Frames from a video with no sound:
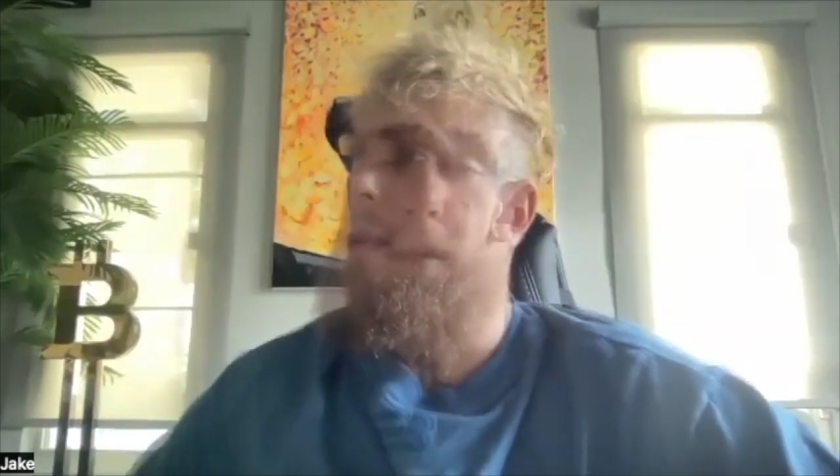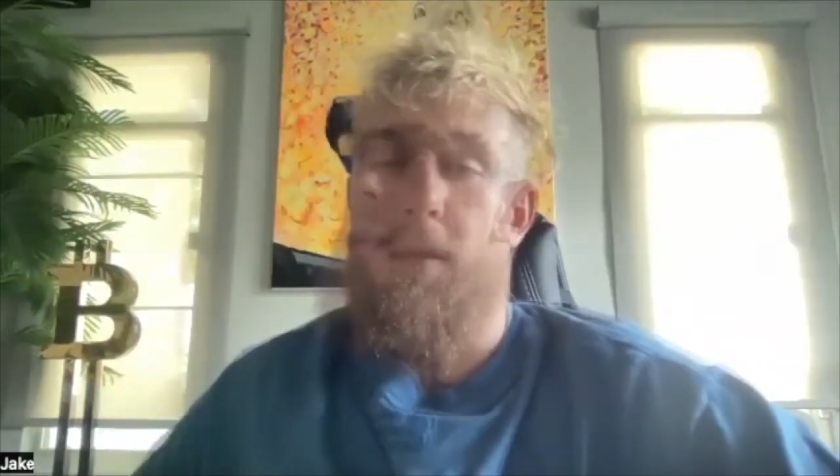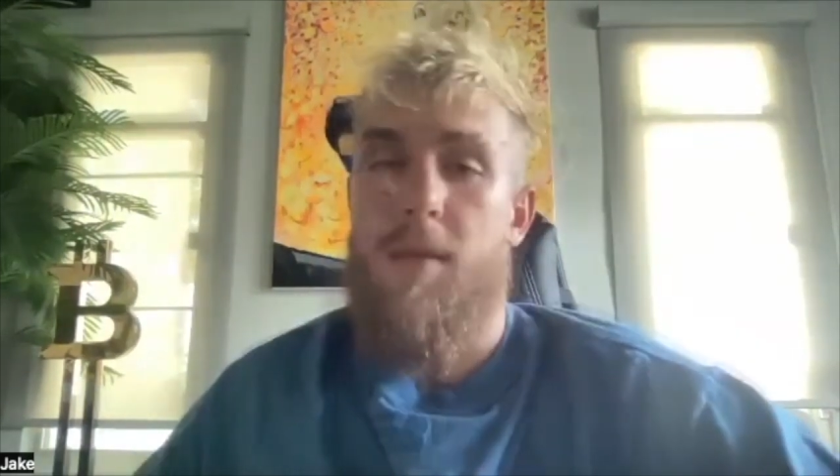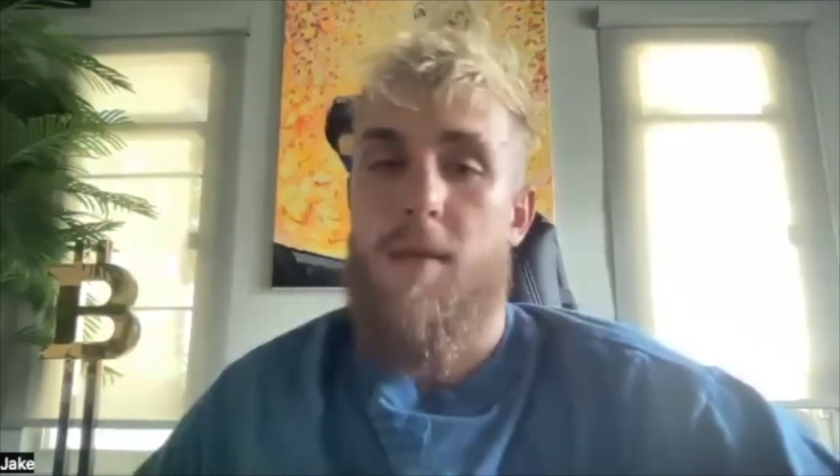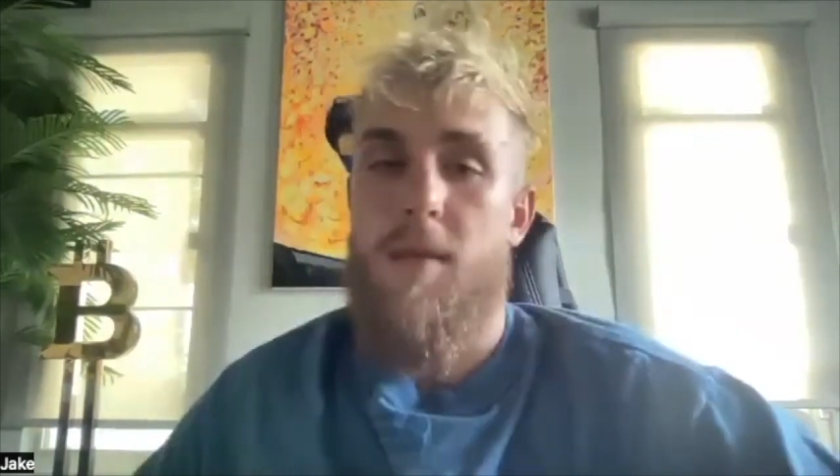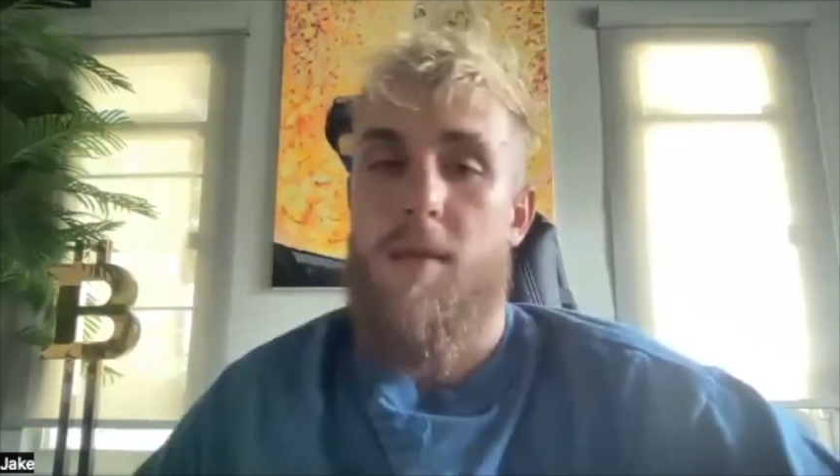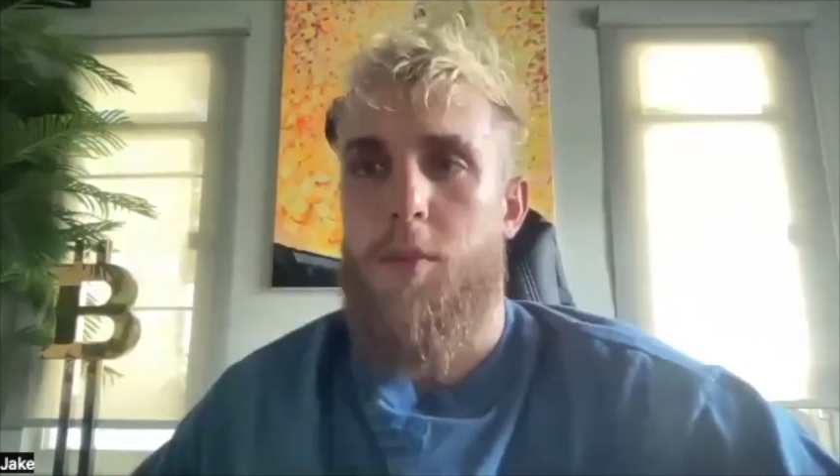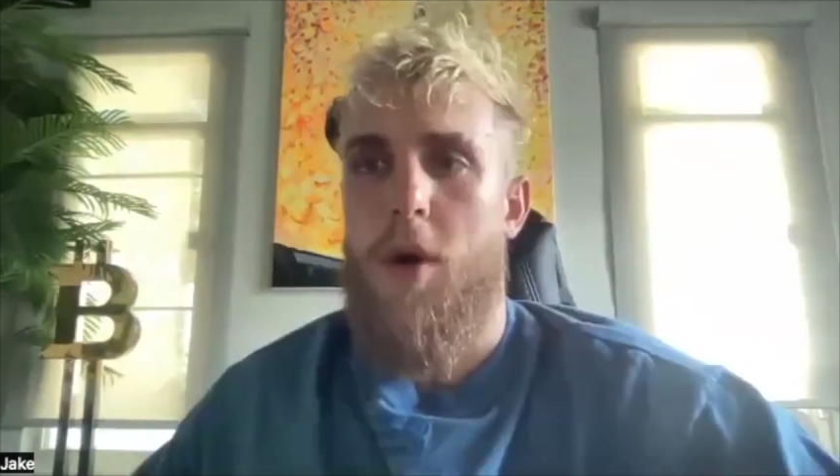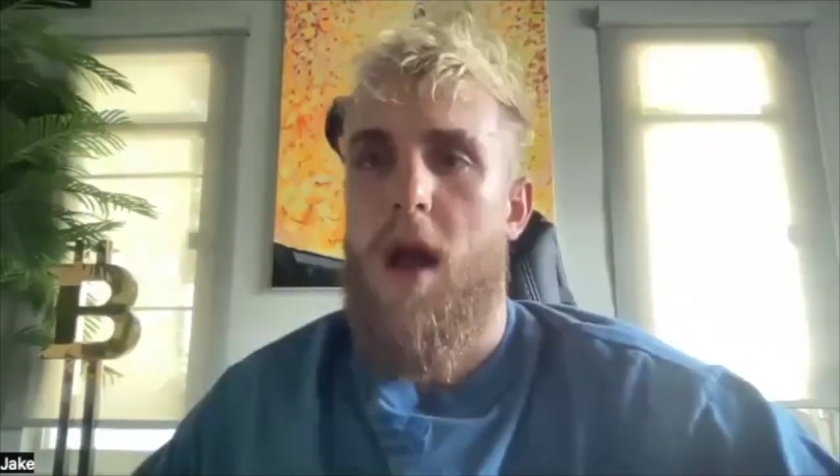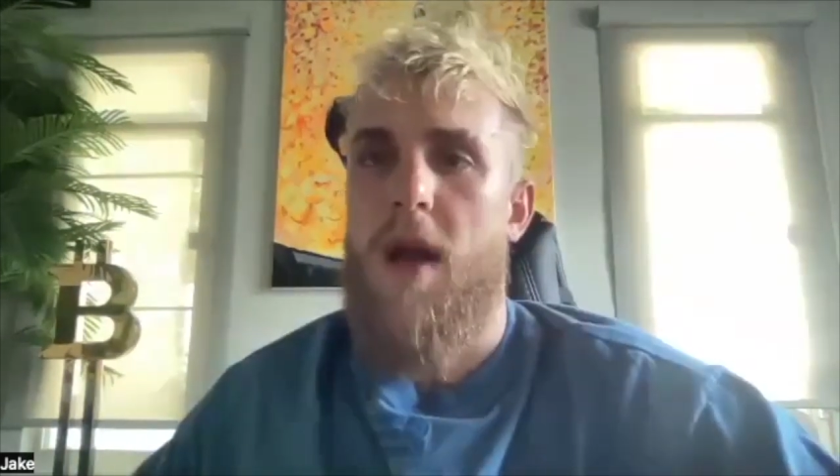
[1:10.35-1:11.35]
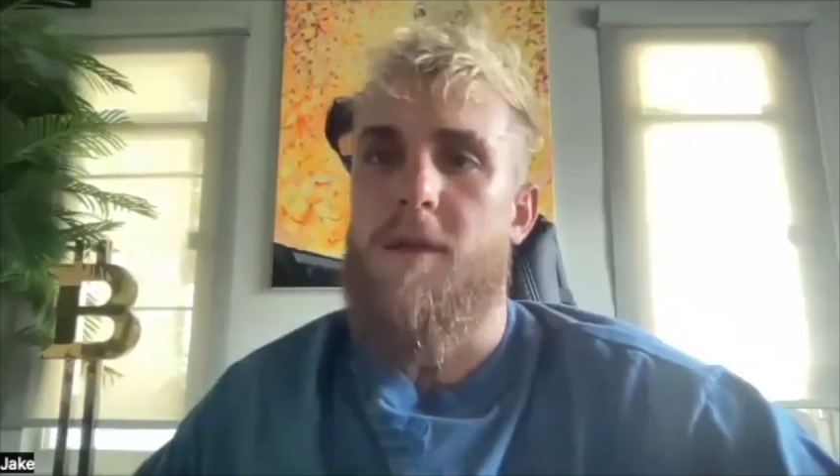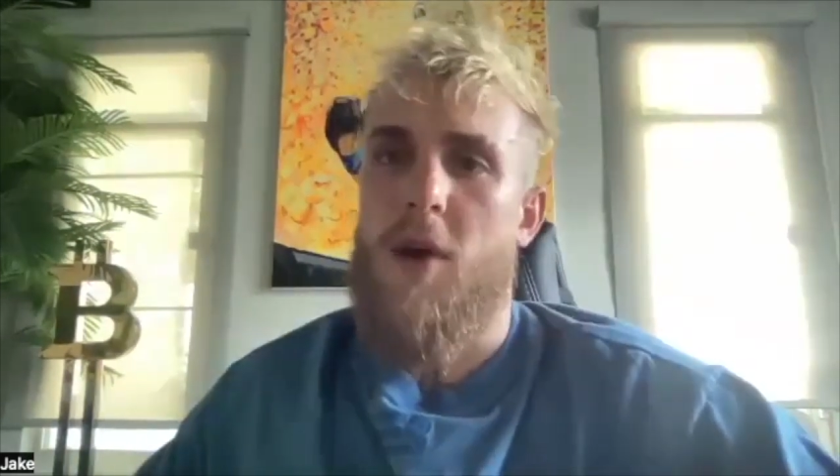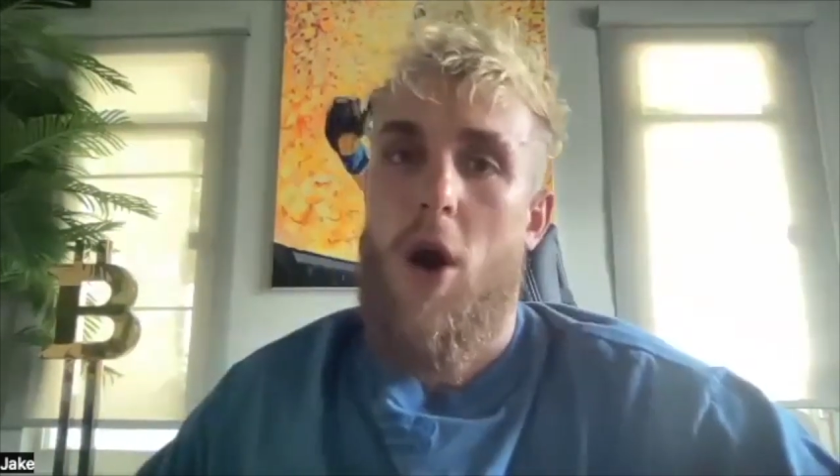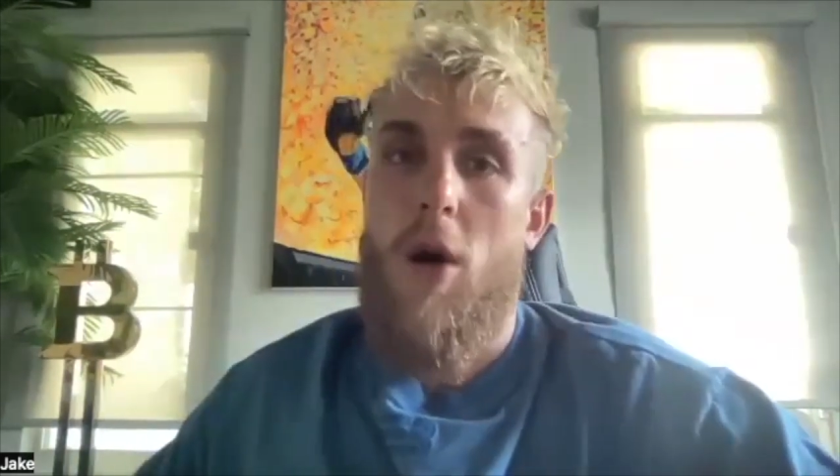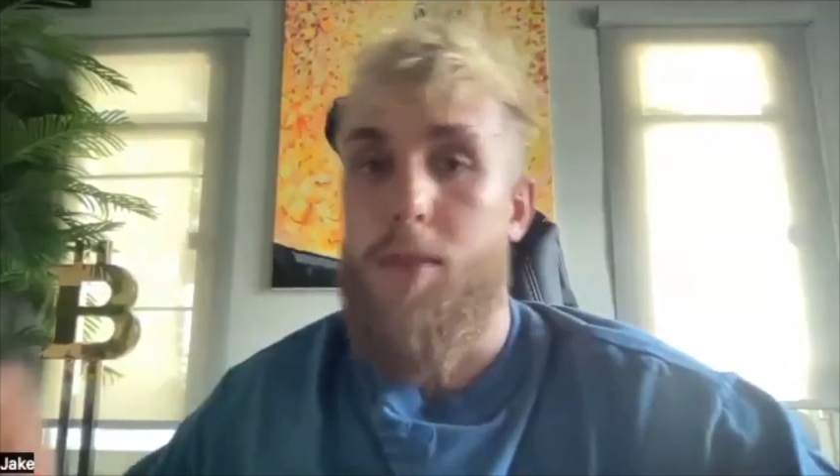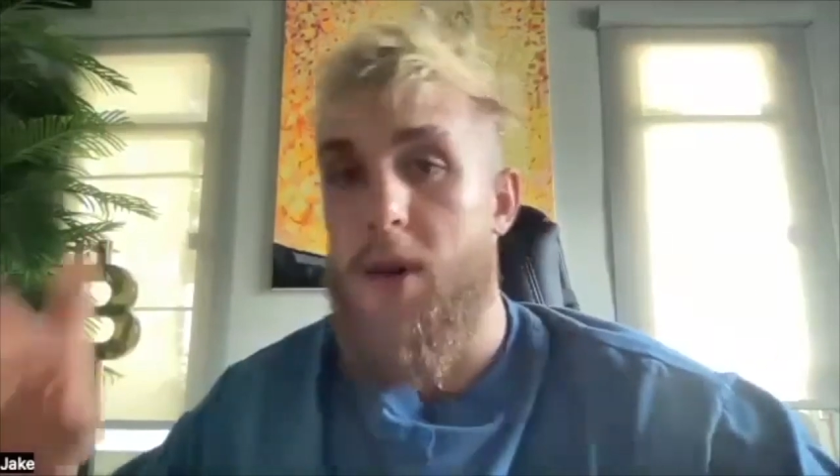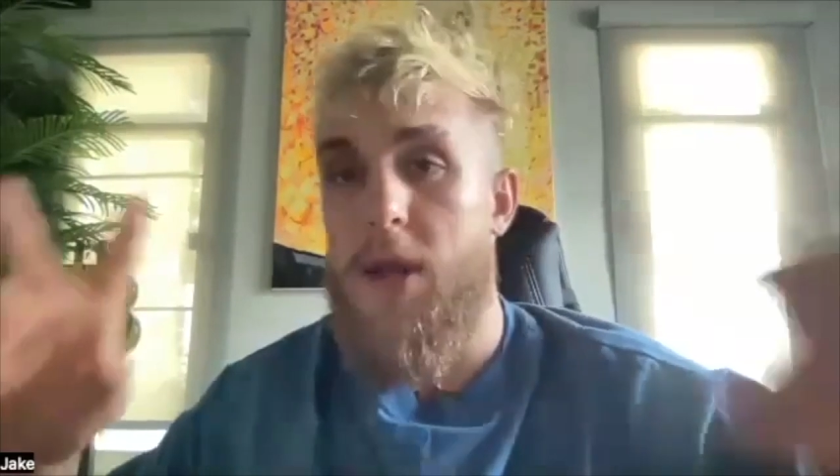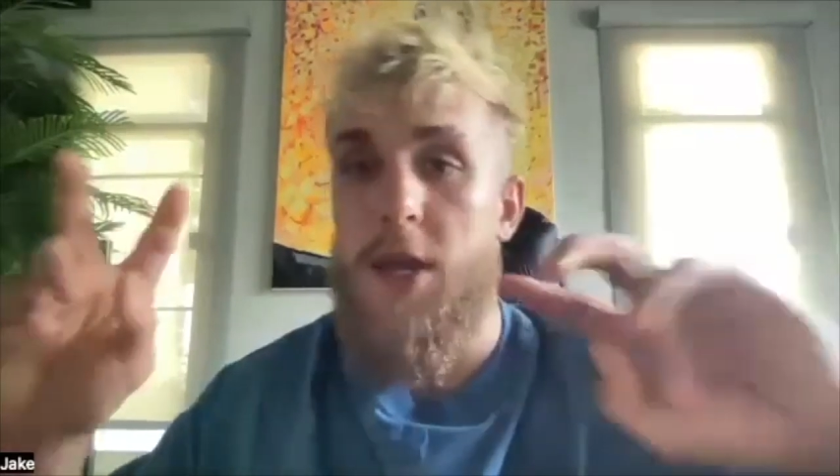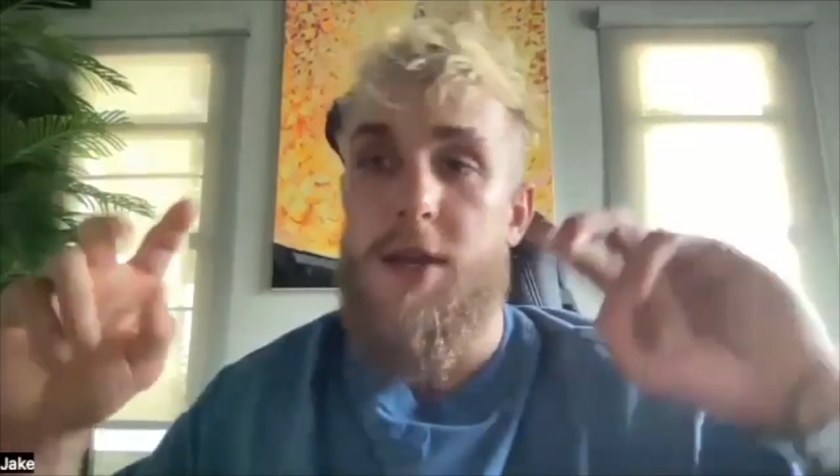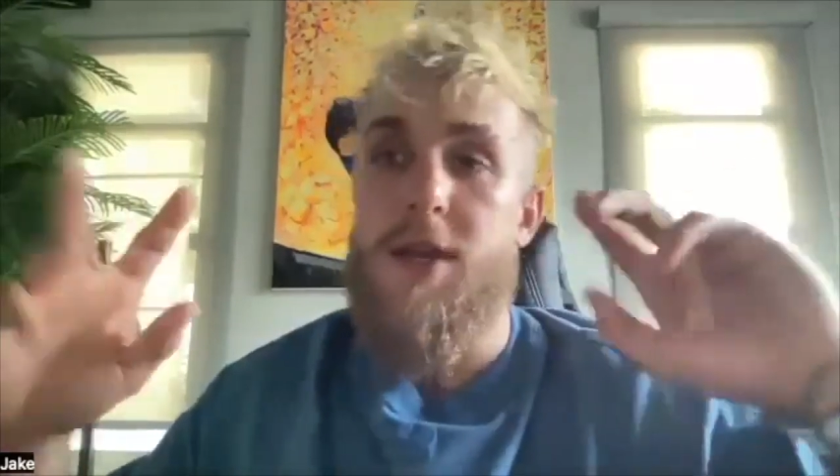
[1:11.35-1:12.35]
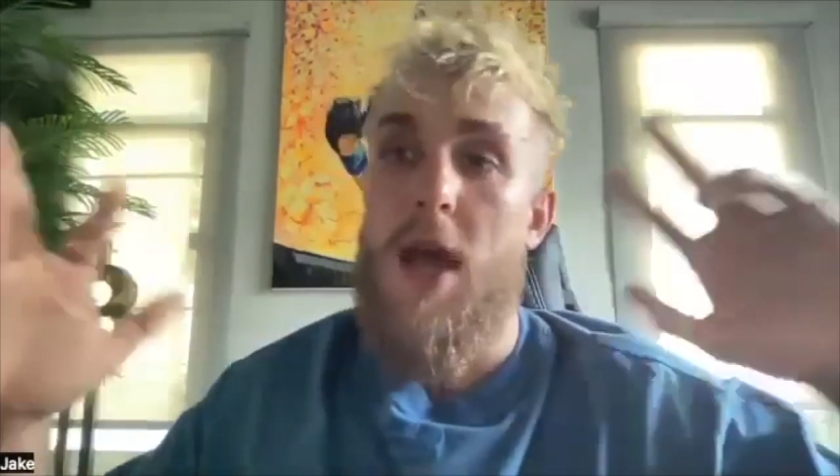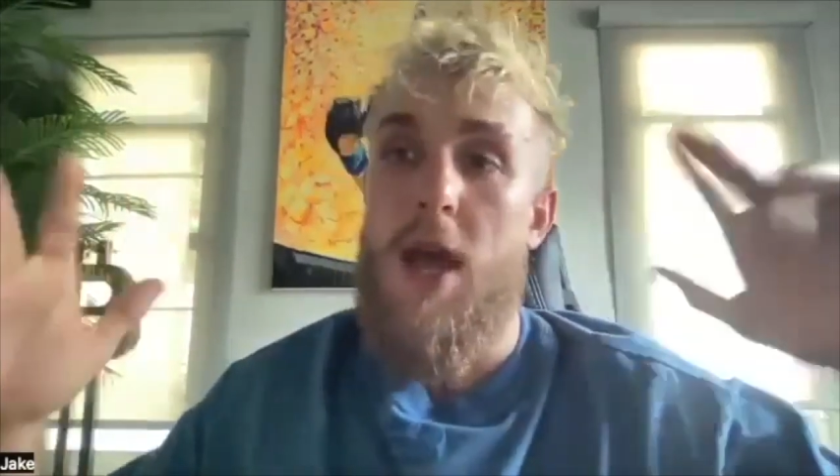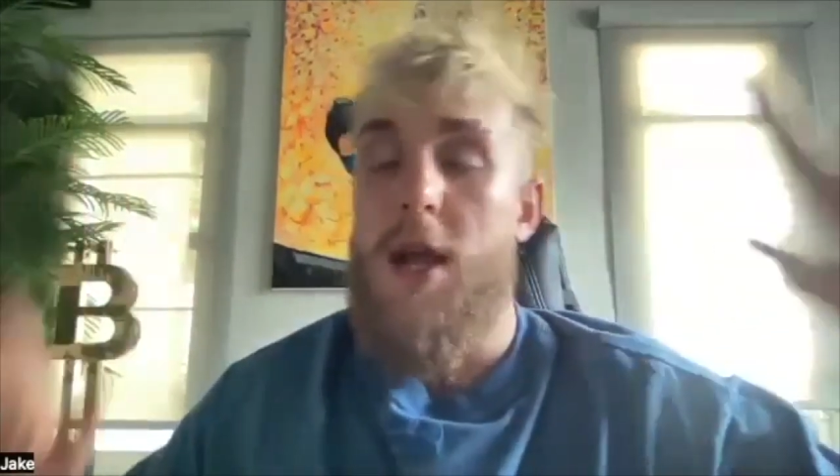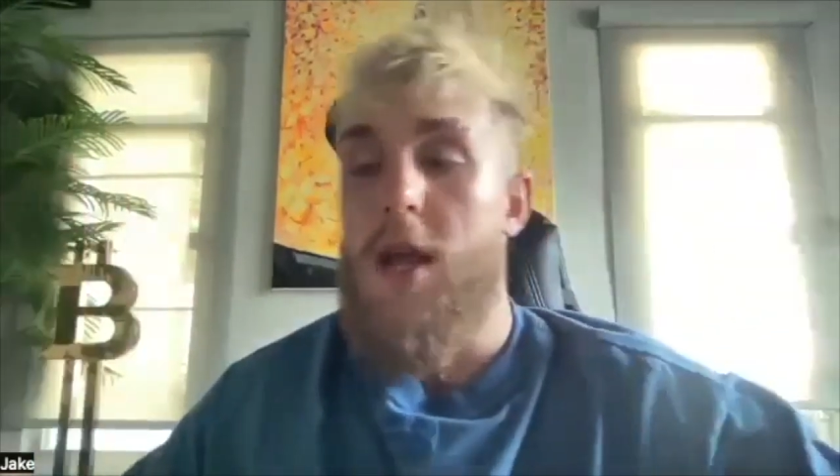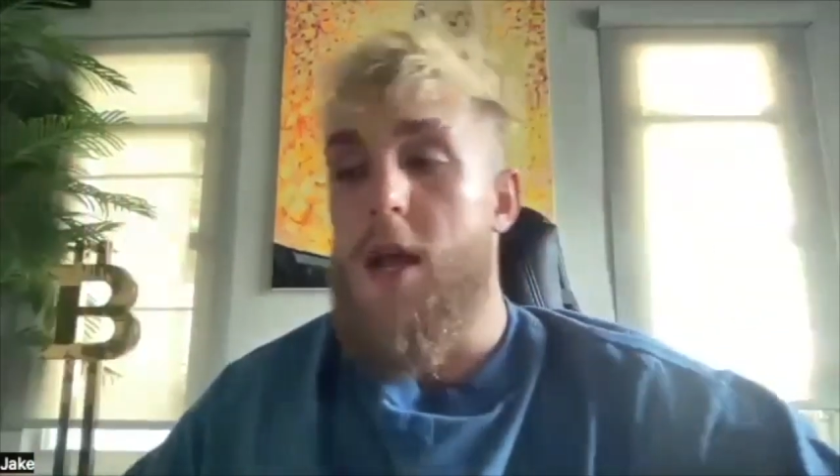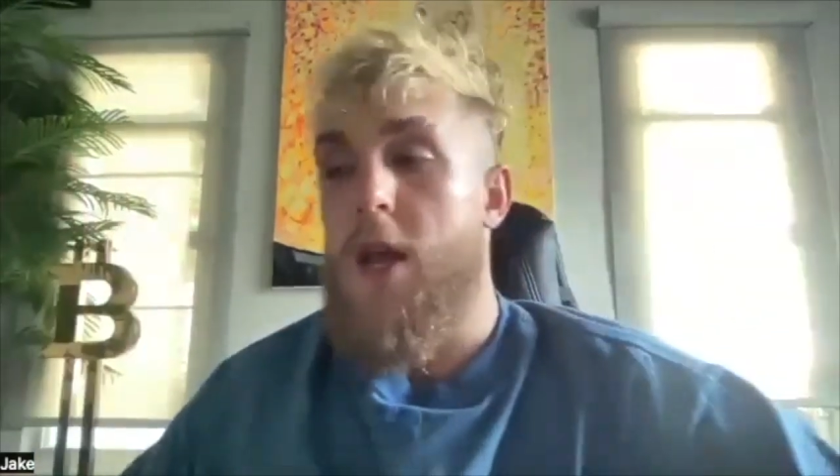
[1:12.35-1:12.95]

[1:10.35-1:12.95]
And obviously, these are private companies that